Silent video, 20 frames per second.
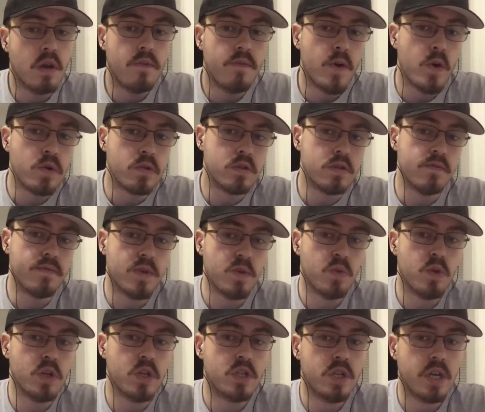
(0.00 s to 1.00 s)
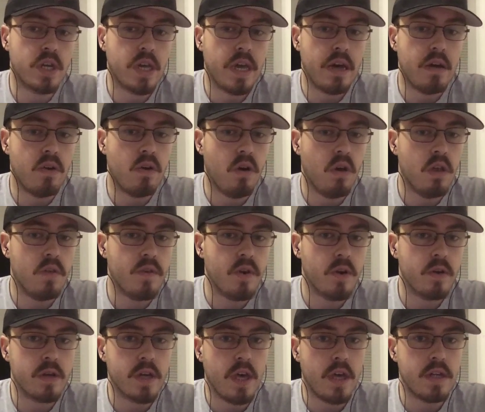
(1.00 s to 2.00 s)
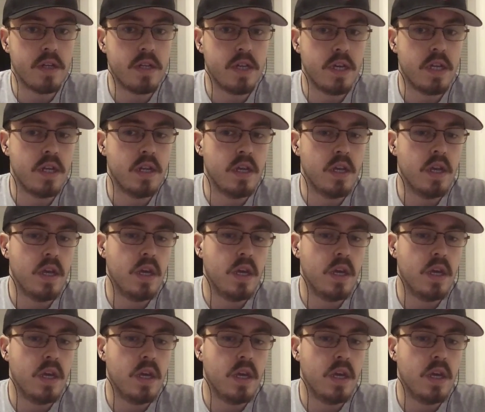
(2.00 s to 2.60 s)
Folks, if you want to check out all of our content,